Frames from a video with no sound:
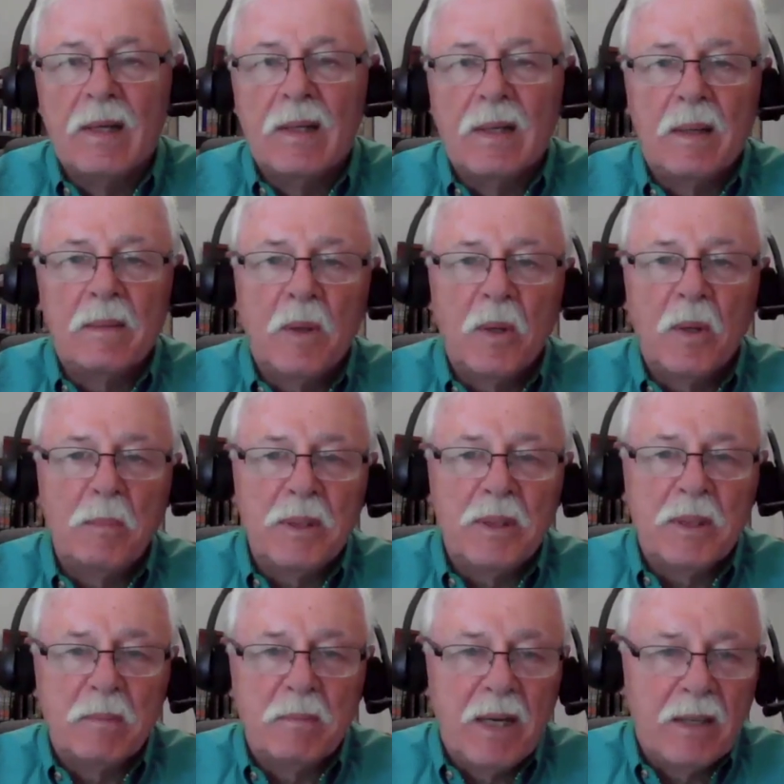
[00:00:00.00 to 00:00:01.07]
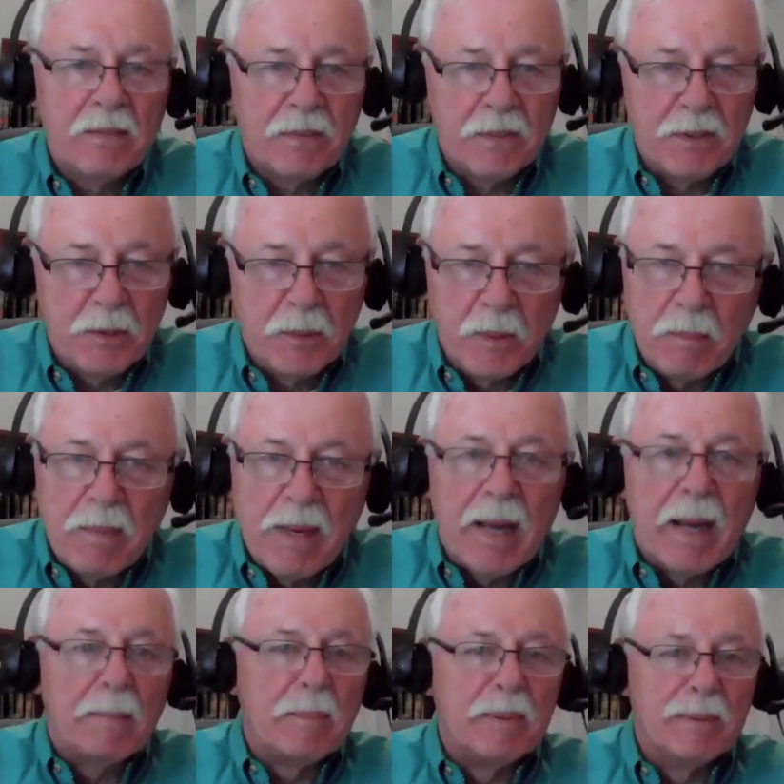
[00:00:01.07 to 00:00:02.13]
Now, I'm hoping to make for you a
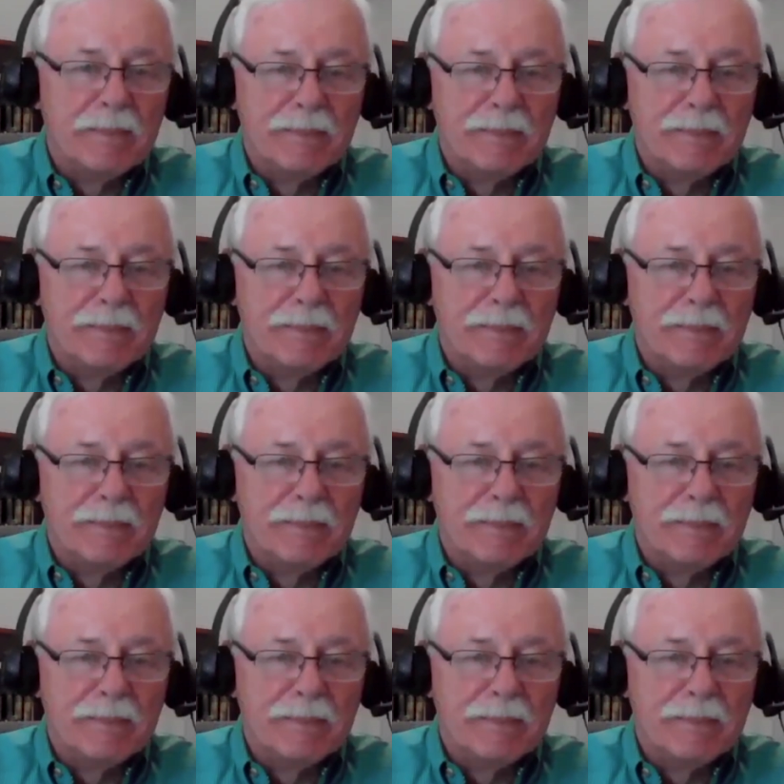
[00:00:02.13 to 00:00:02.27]
map,